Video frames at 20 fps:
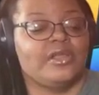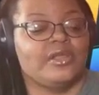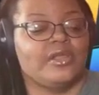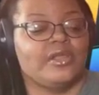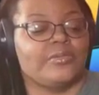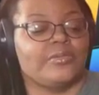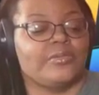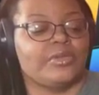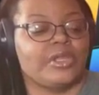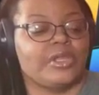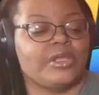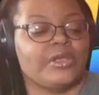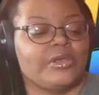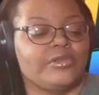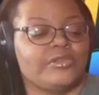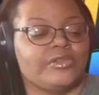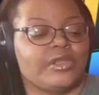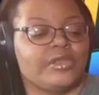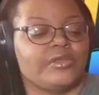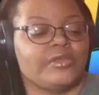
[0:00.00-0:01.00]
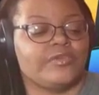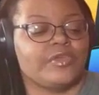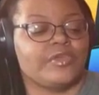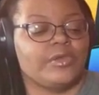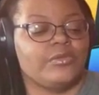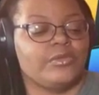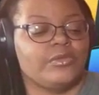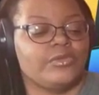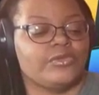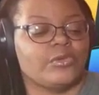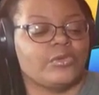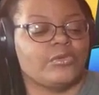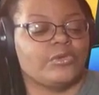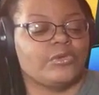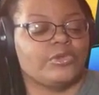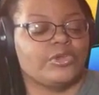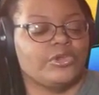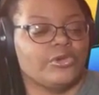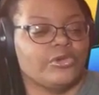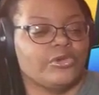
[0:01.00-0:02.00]
a player that if he was
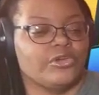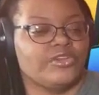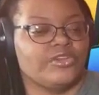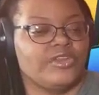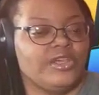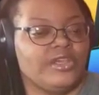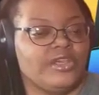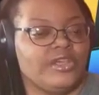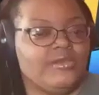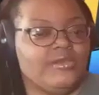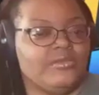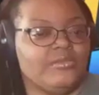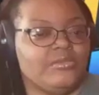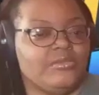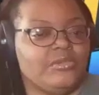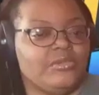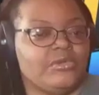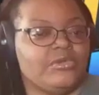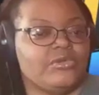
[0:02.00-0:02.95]
on your team,